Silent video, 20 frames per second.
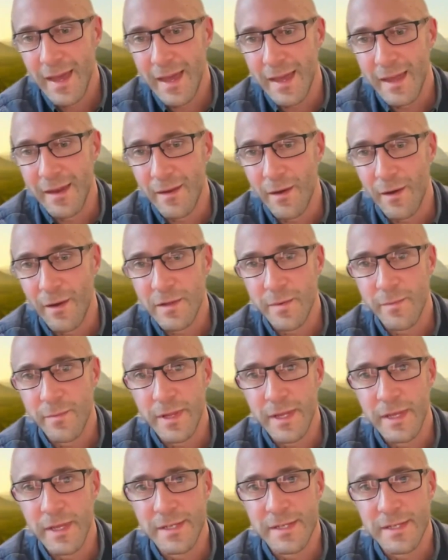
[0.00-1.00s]
and
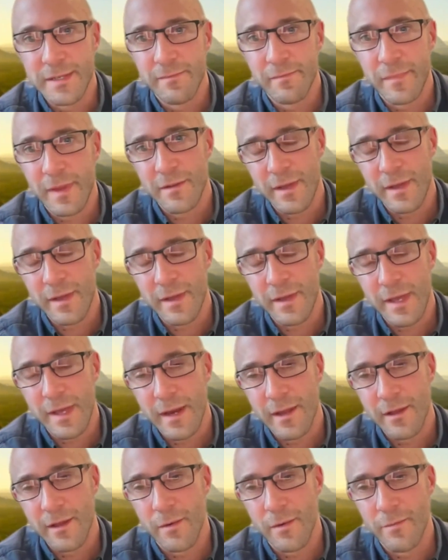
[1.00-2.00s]
ultimately just sort of
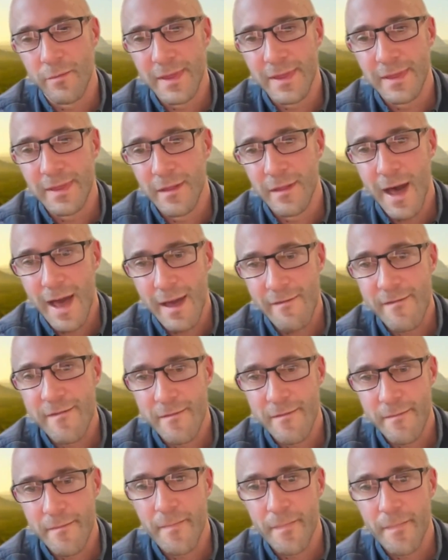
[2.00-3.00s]
getting on with
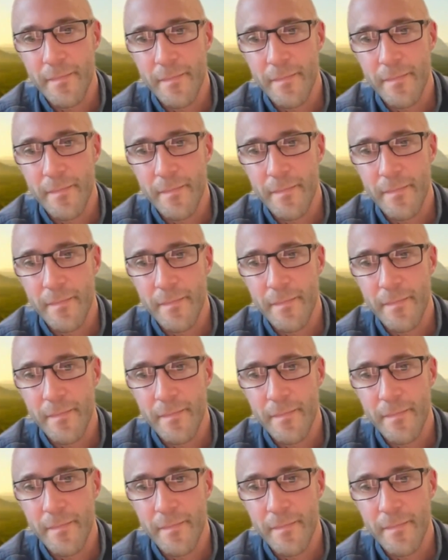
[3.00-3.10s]
life